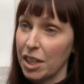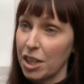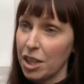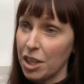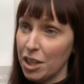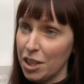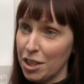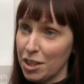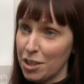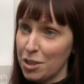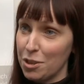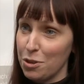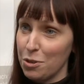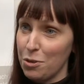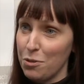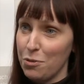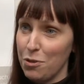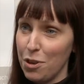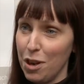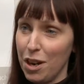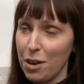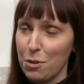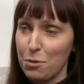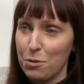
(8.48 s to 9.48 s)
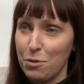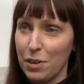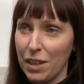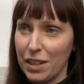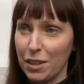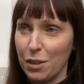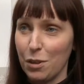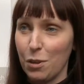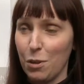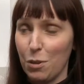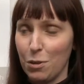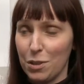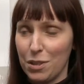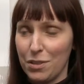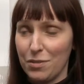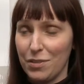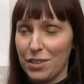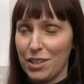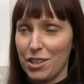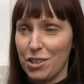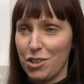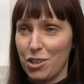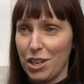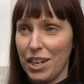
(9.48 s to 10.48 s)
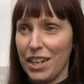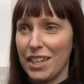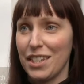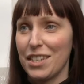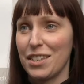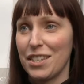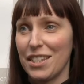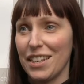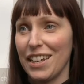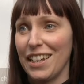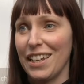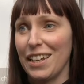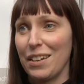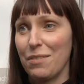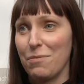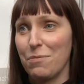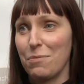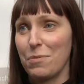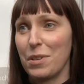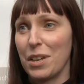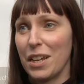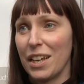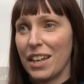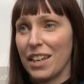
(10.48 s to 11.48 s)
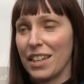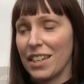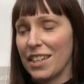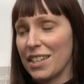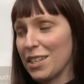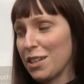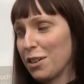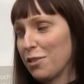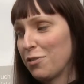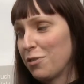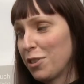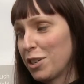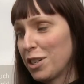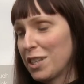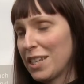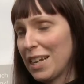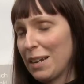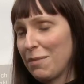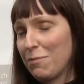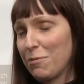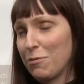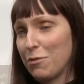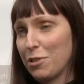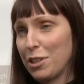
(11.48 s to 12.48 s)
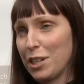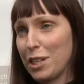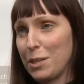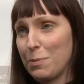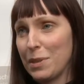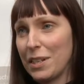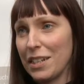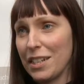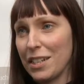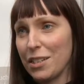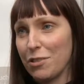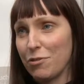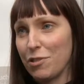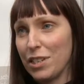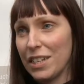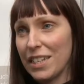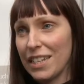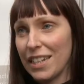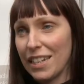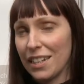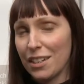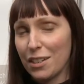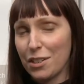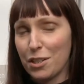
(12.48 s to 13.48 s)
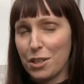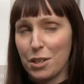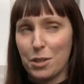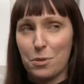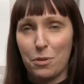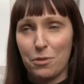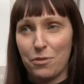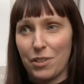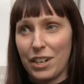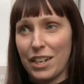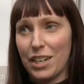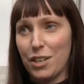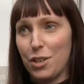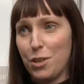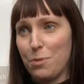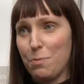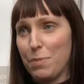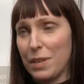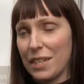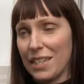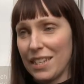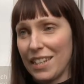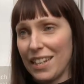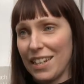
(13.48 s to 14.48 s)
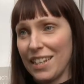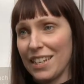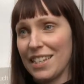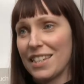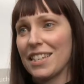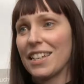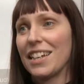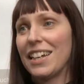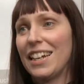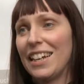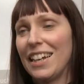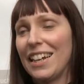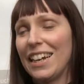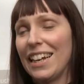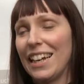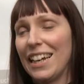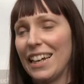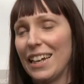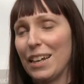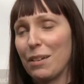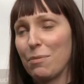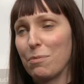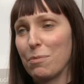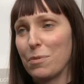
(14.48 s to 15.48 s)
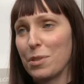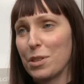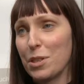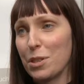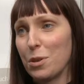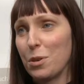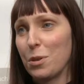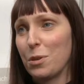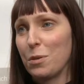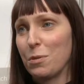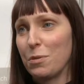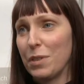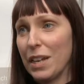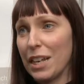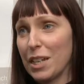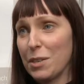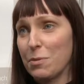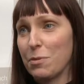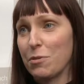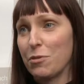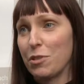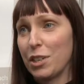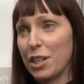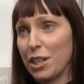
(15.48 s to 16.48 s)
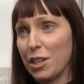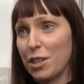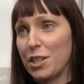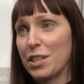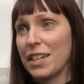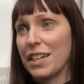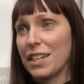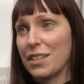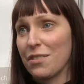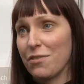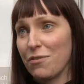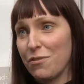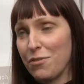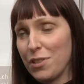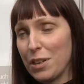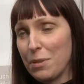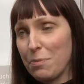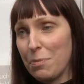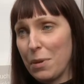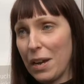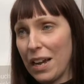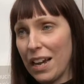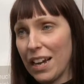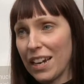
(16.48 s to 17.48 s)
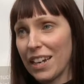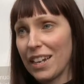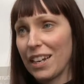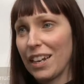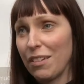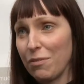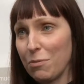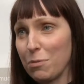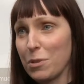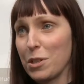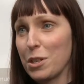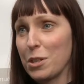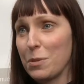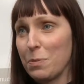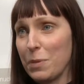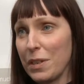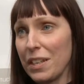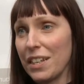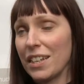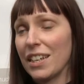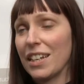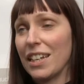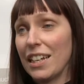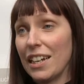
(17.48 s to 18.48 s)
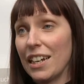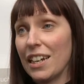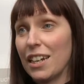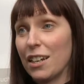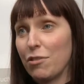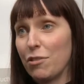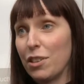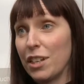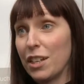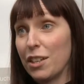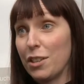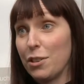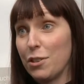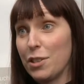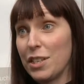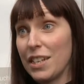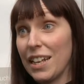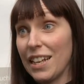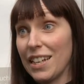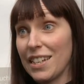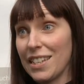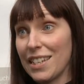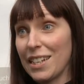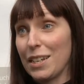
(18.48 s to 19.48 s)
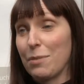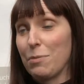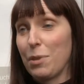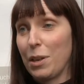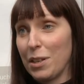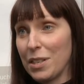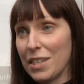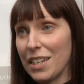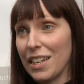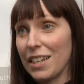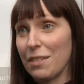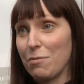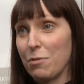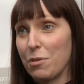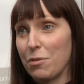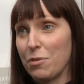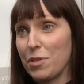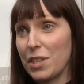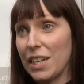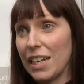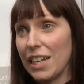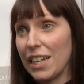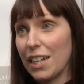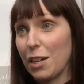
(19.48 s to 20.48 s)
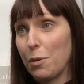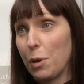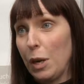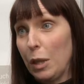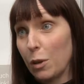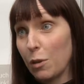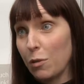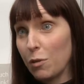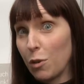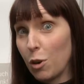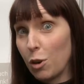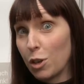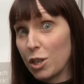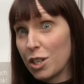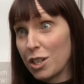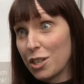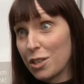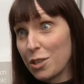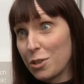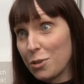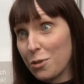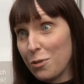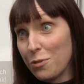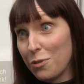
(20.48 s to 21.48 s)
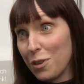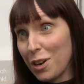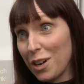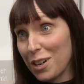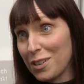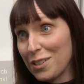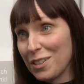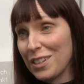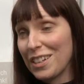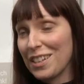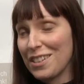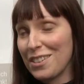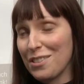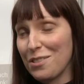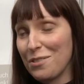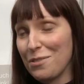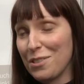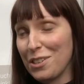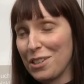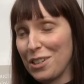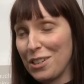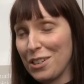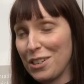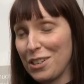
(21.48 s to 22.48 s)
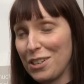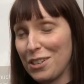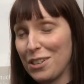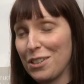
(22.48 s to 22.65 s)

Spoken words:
Good, so far we've had lots of interest. This is our first time really speaking to retailers because we're a very new business. So it's been really good to get some feedback and everybody's been really enthusiastic about it, and we've taken quite a lot of orders so far, so that's always good